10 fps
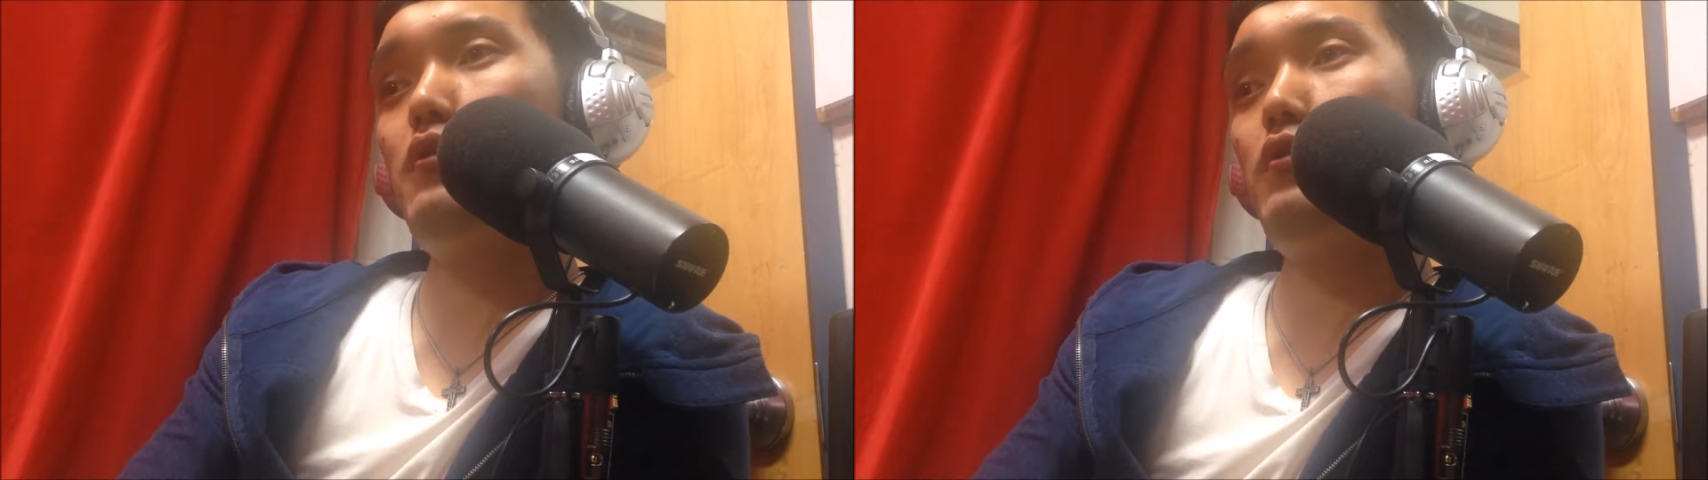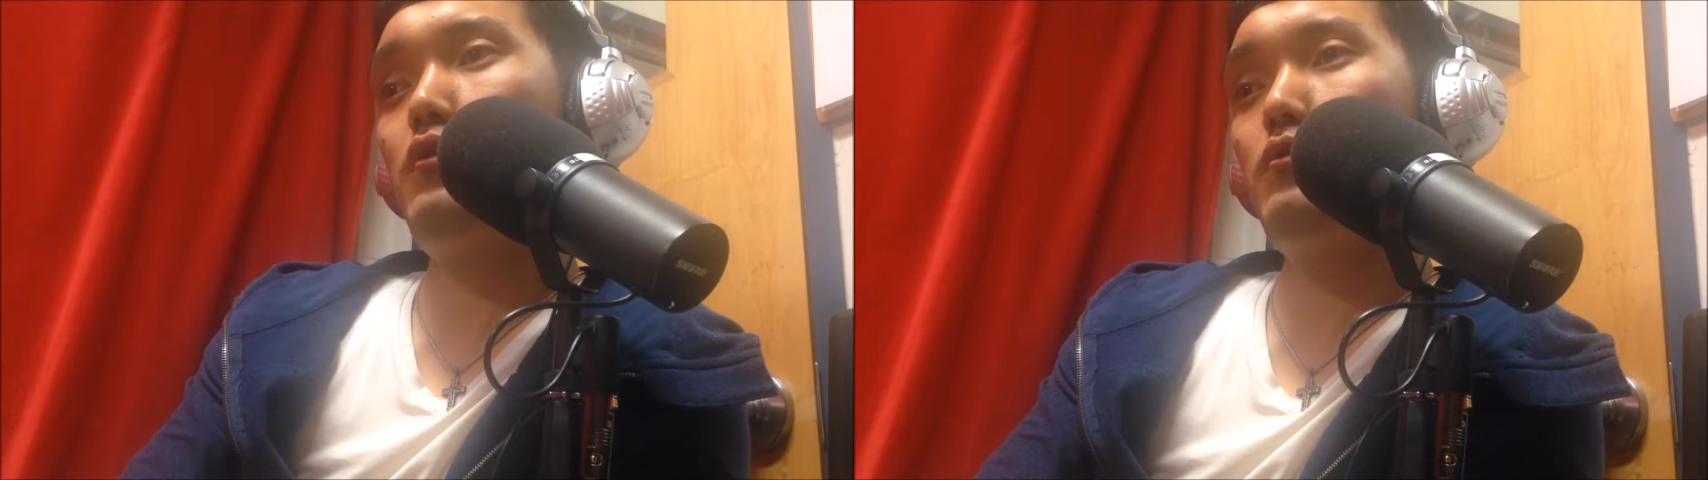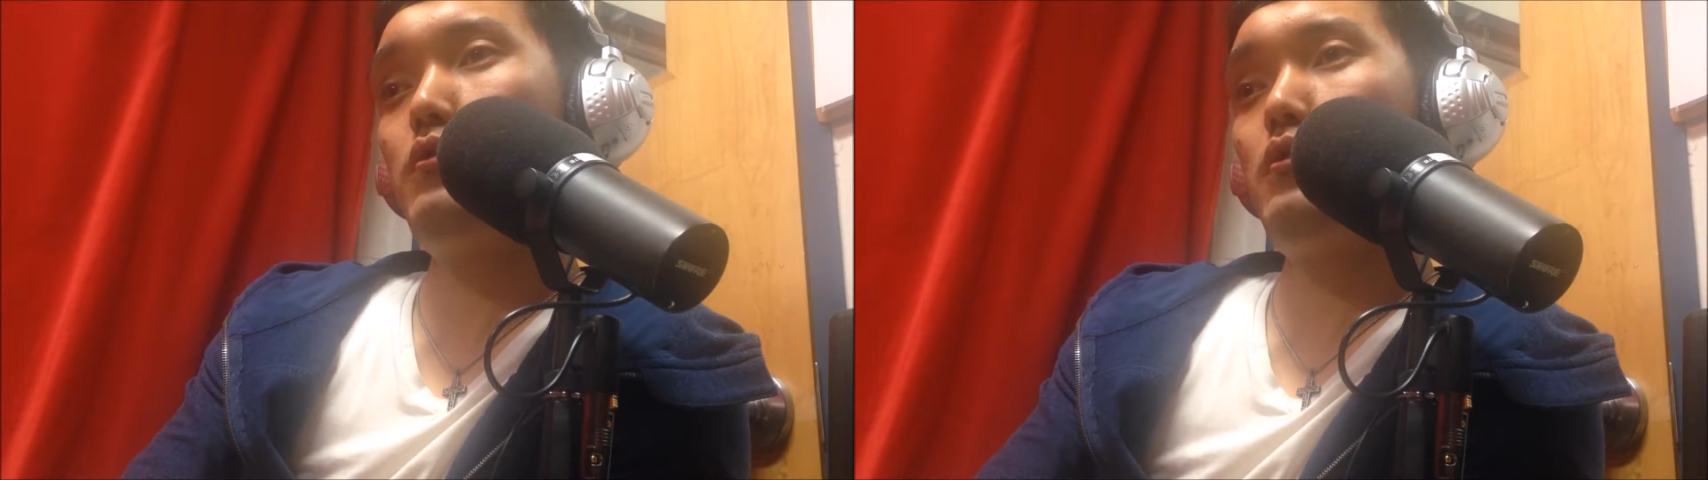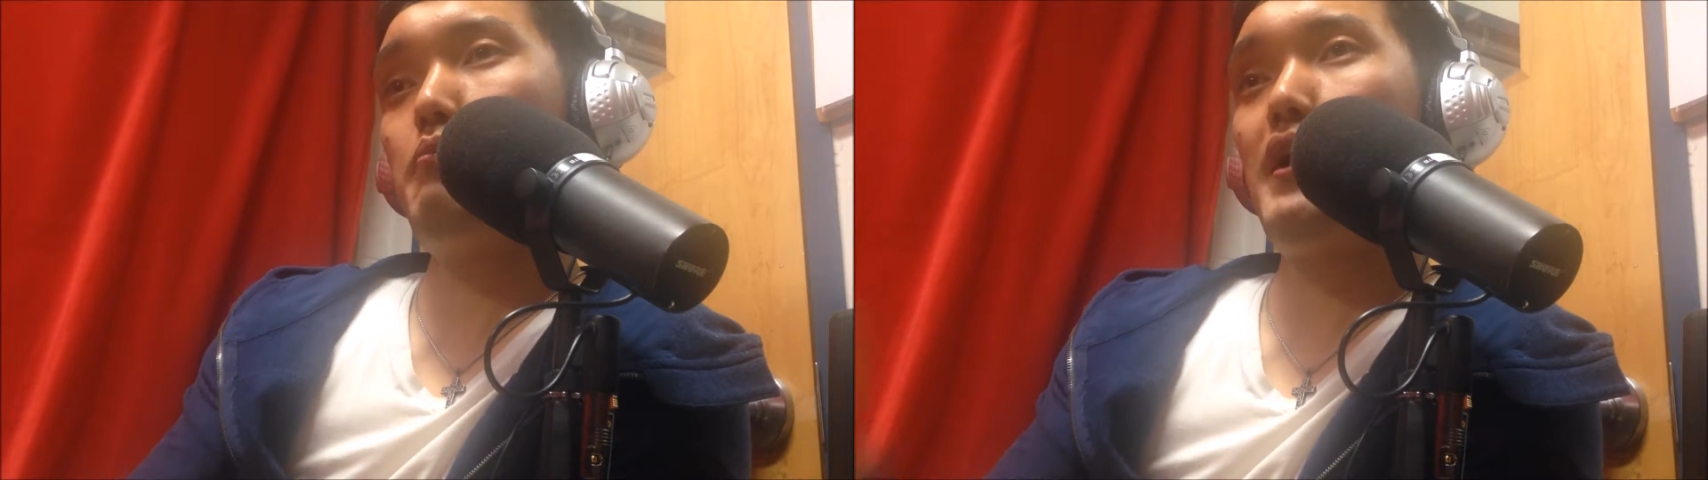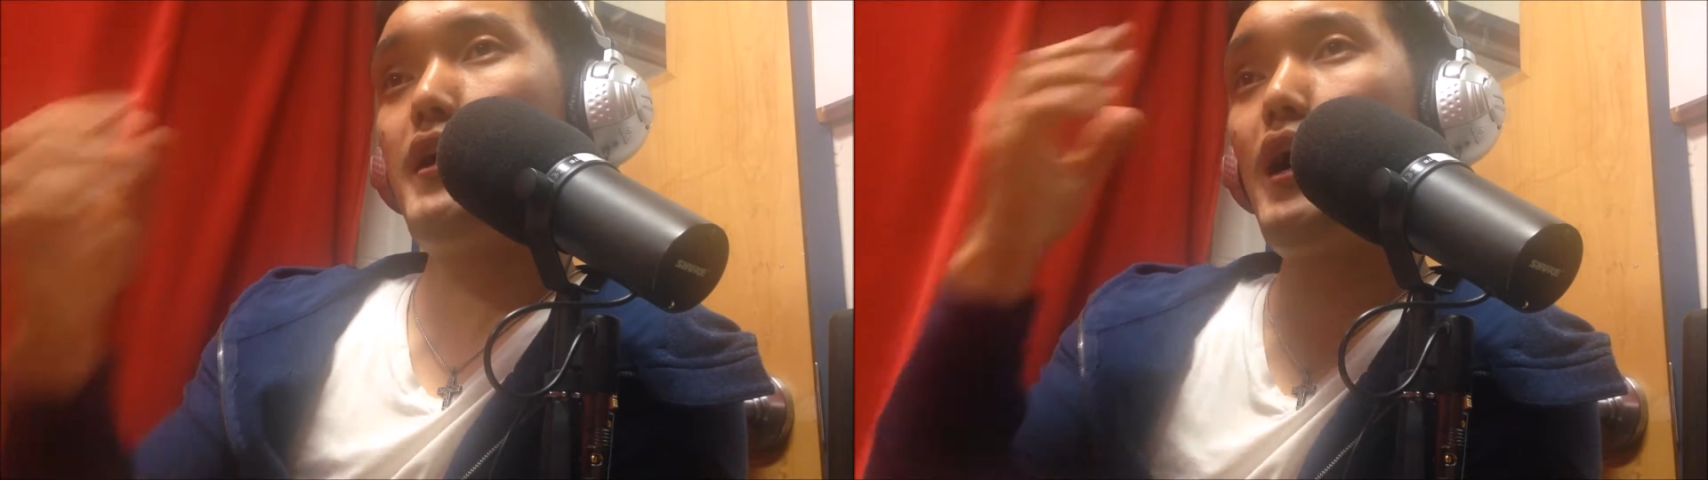
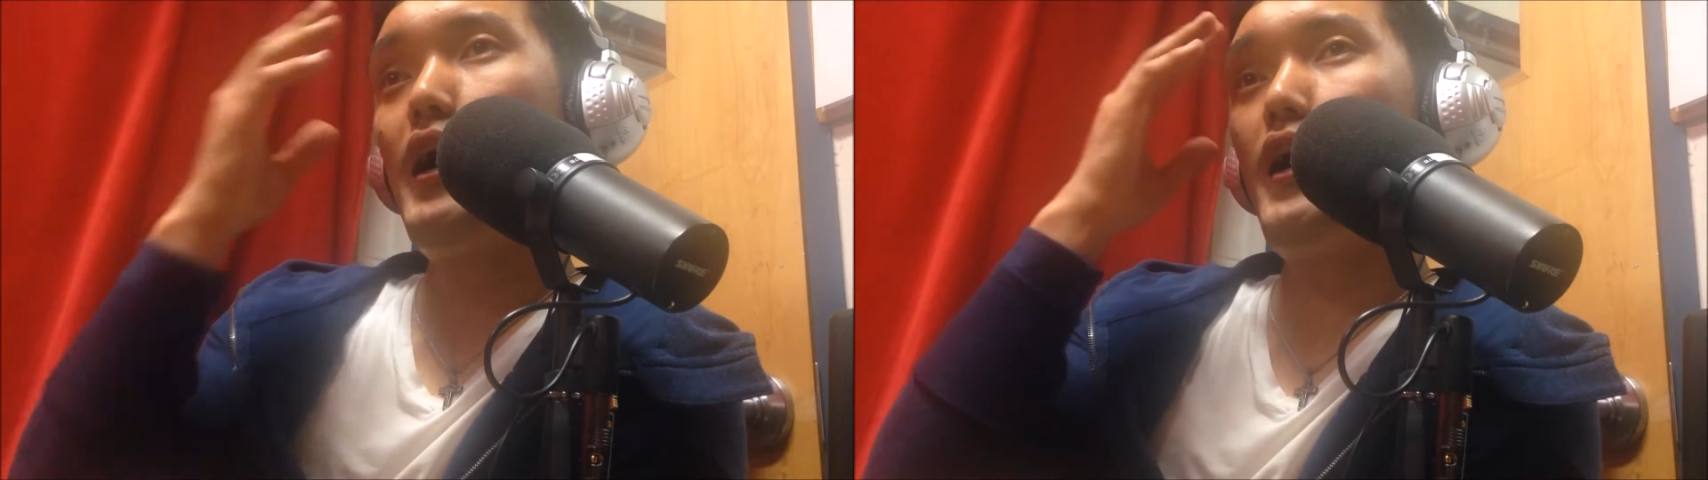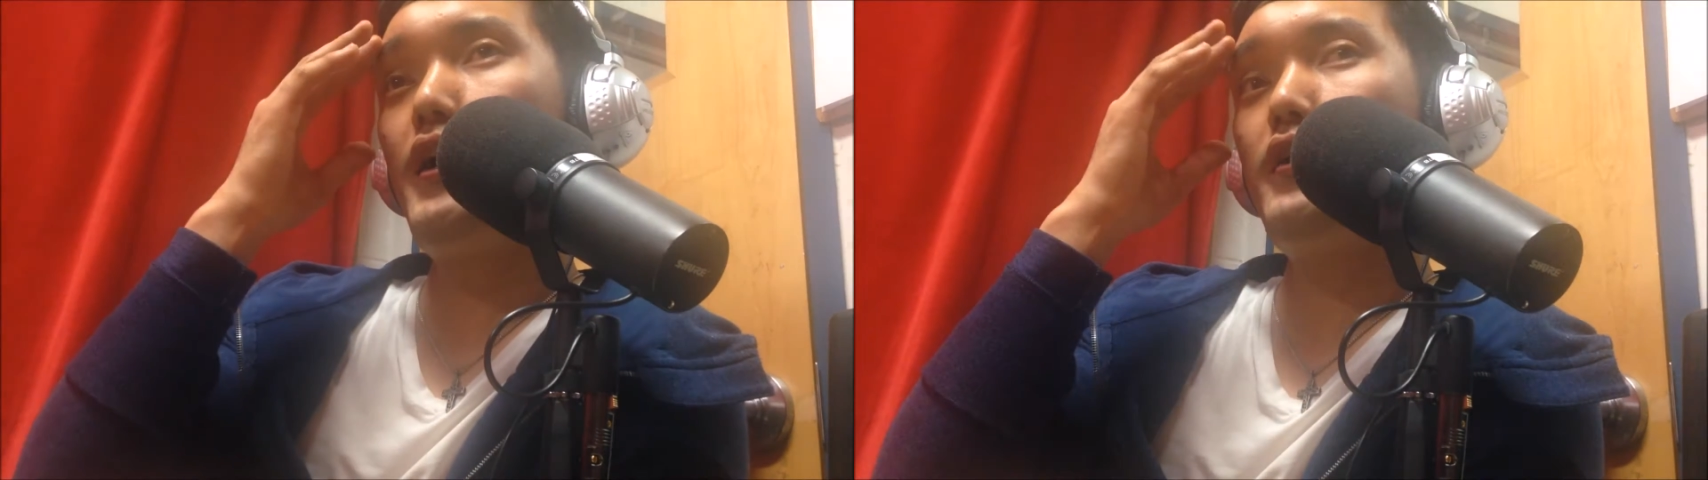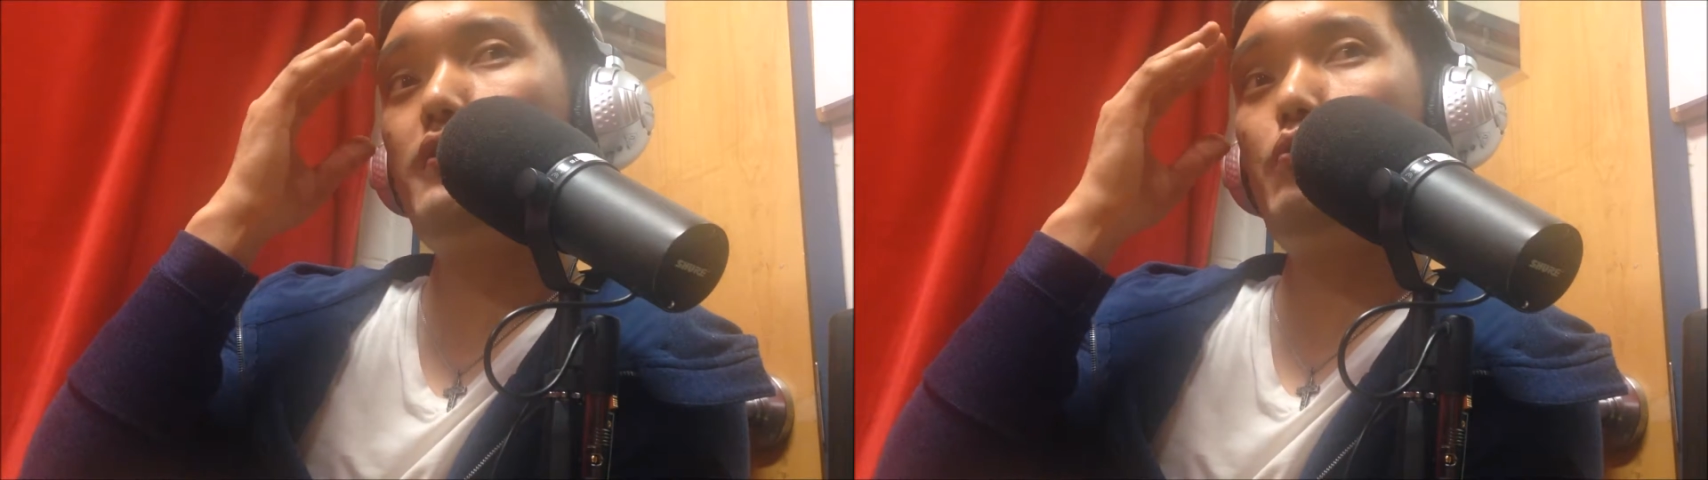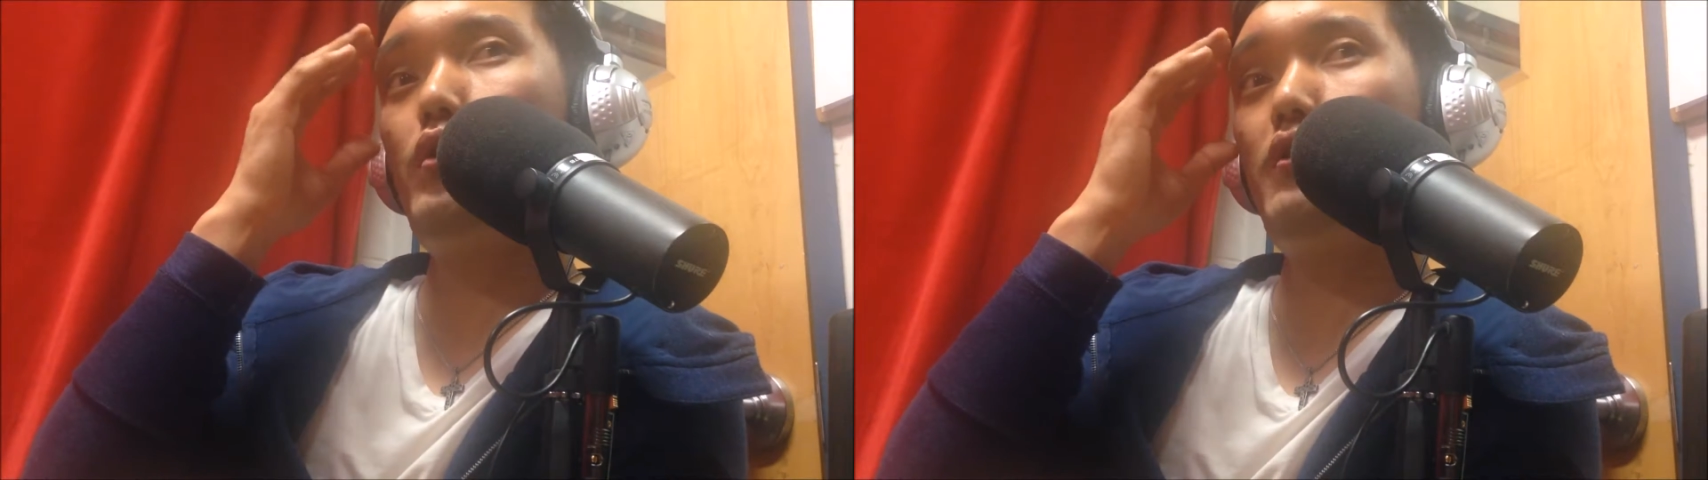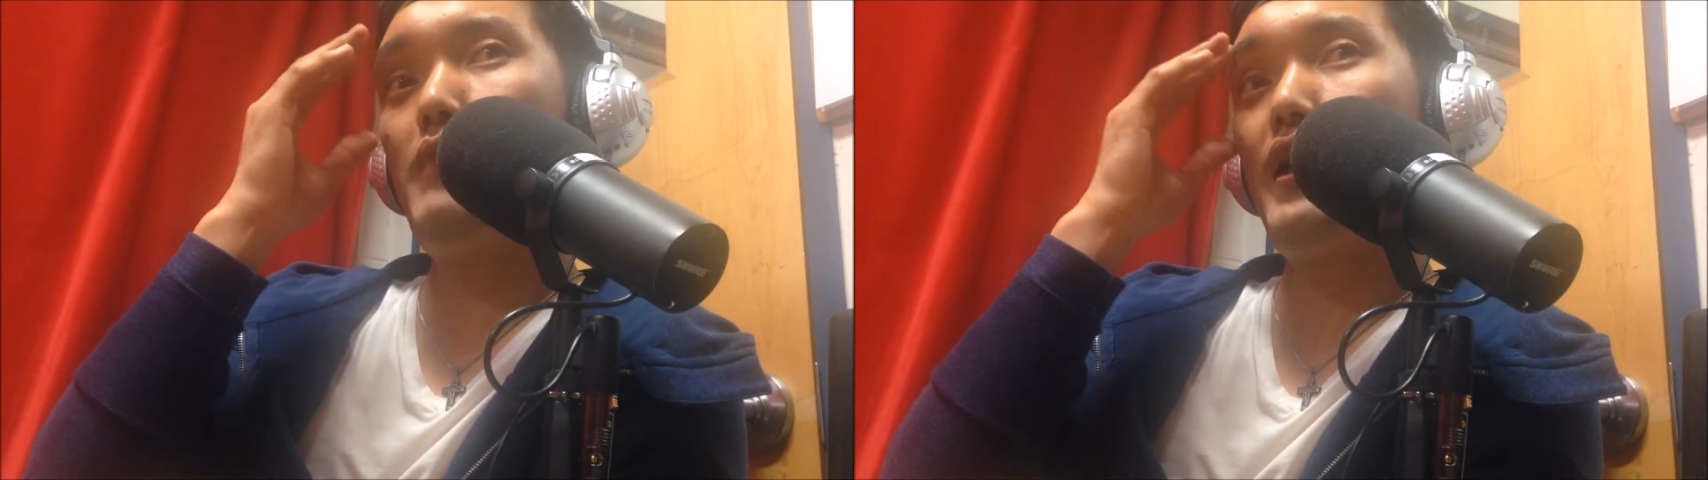
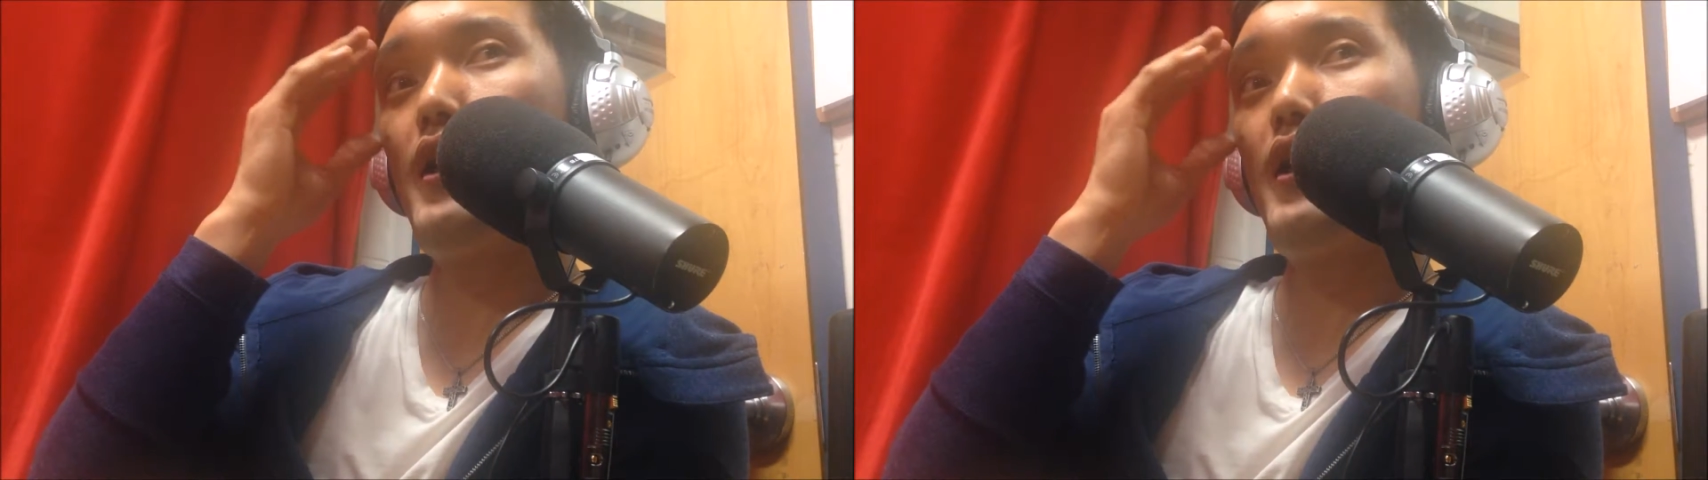one of my